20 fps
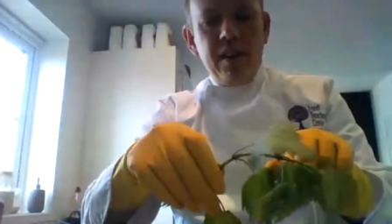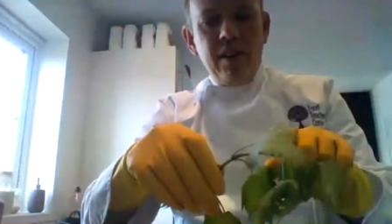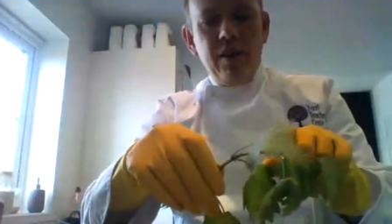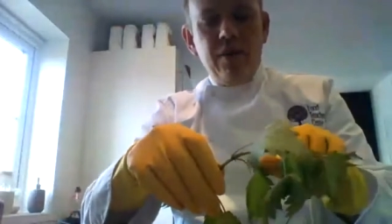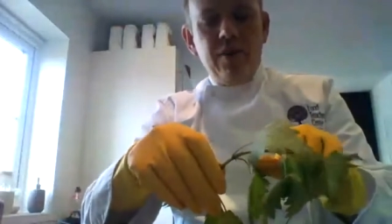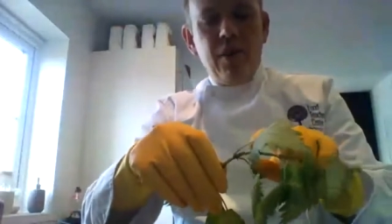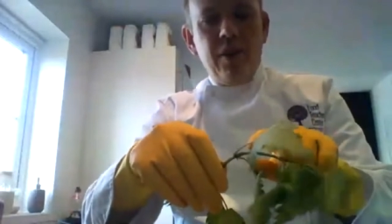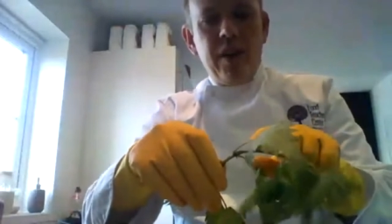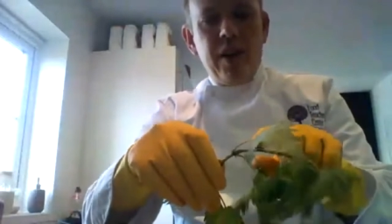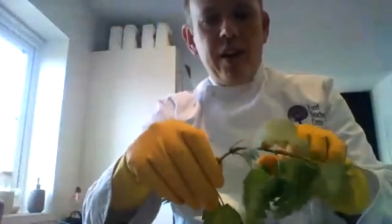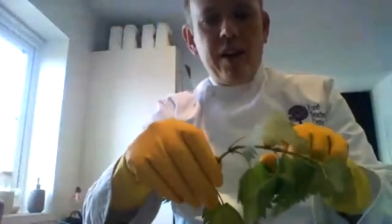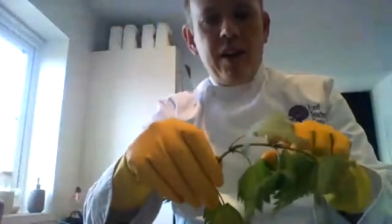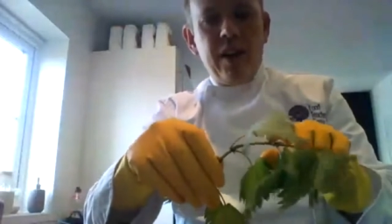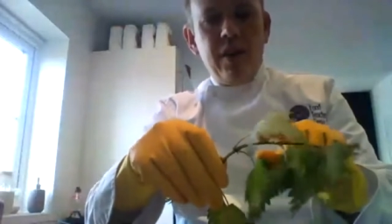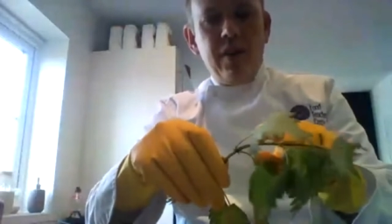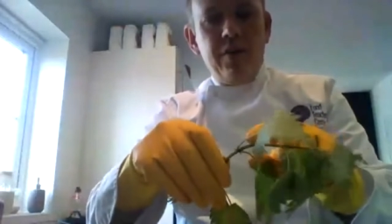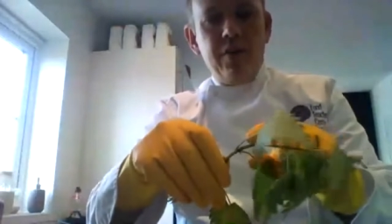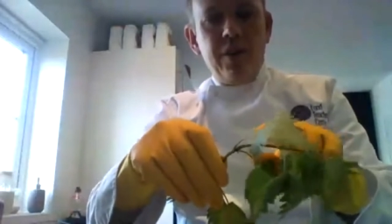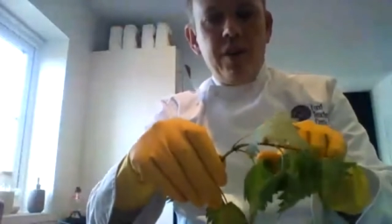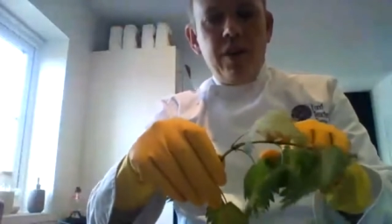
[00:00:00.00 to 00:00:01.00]
you've got that
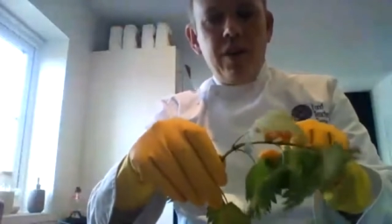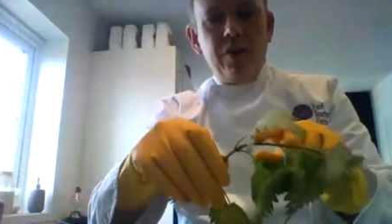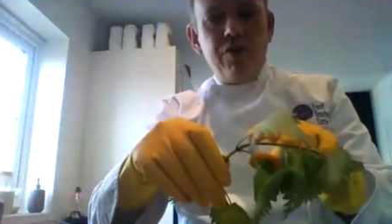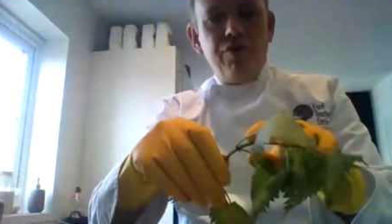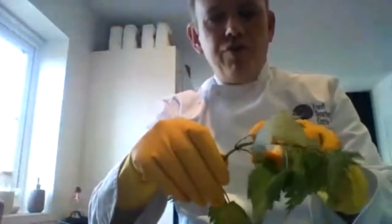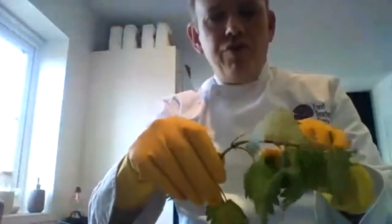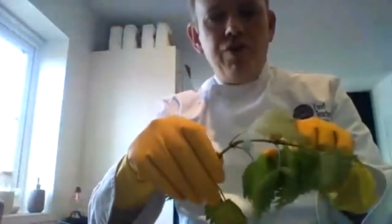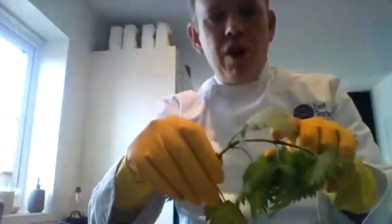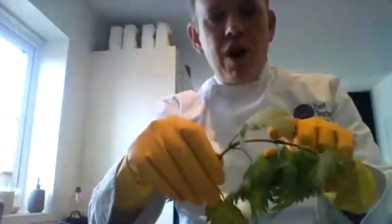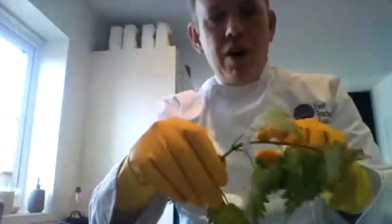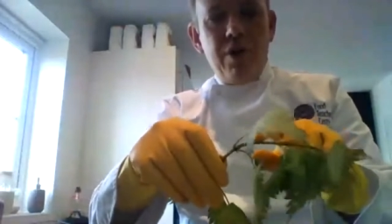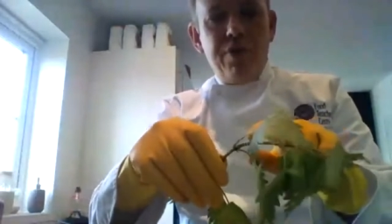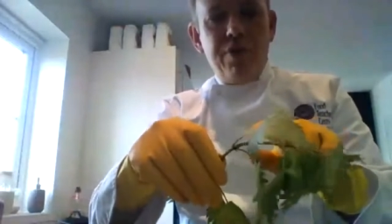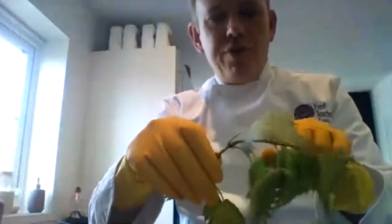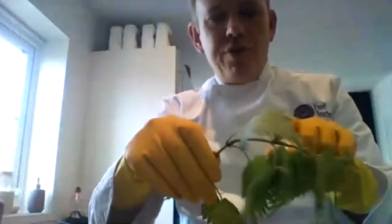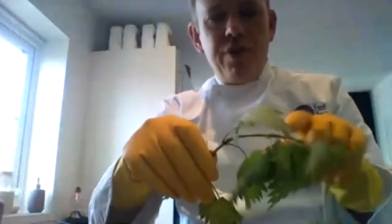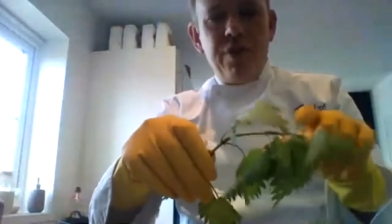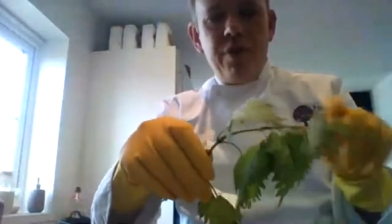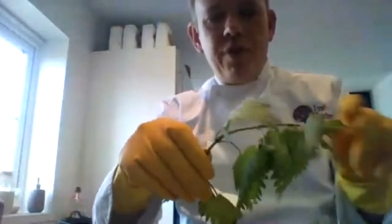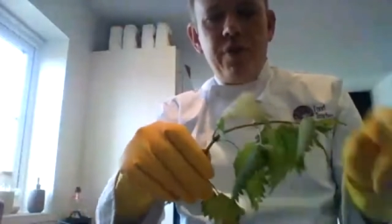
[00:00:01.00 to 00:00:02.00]
kind of
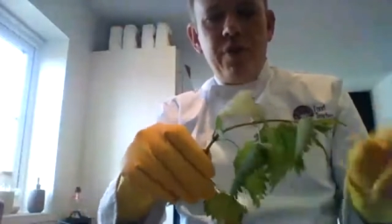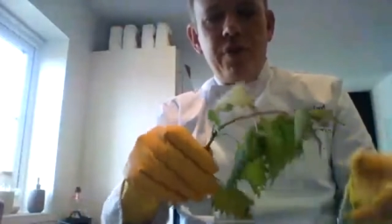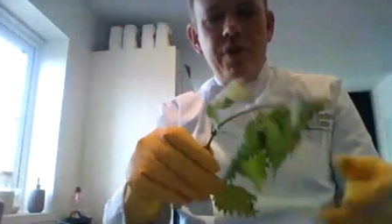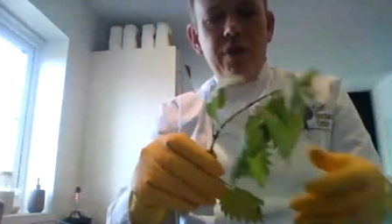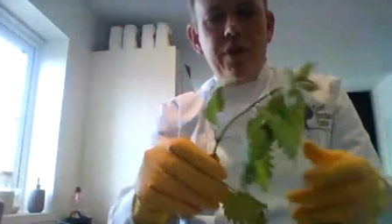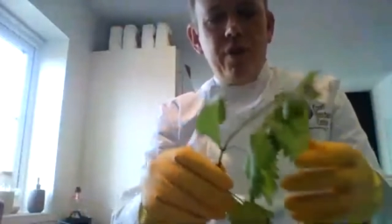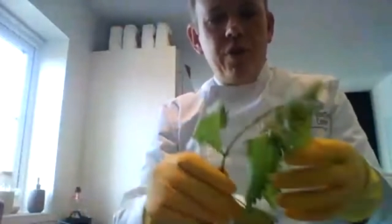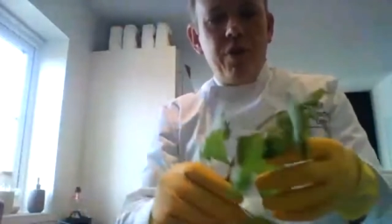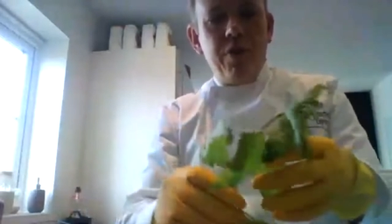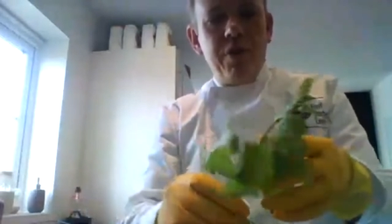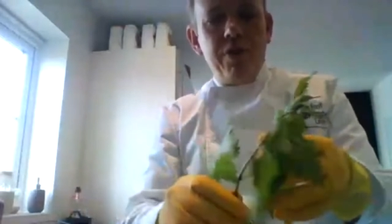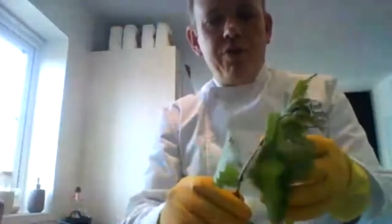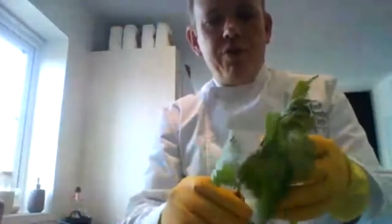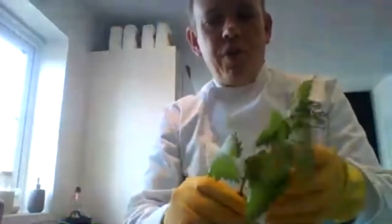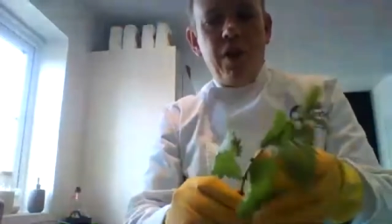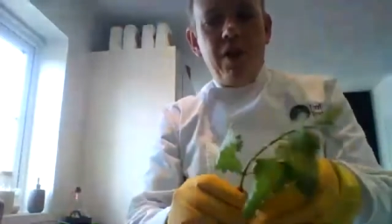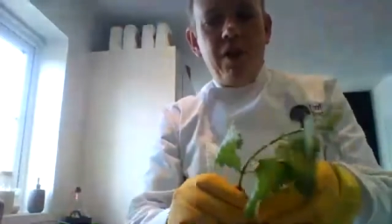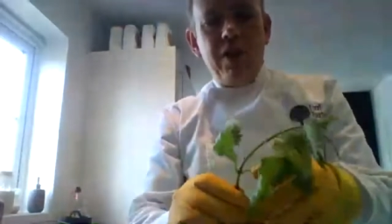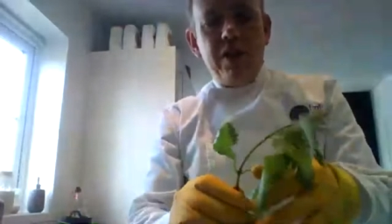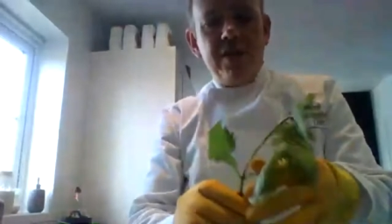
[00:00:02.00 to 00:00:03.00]
rough, almost
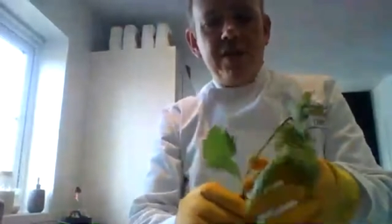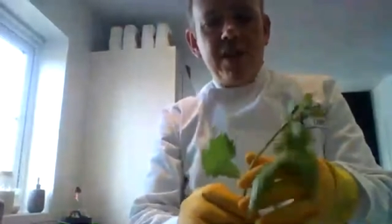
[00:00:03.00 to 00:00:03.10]
furry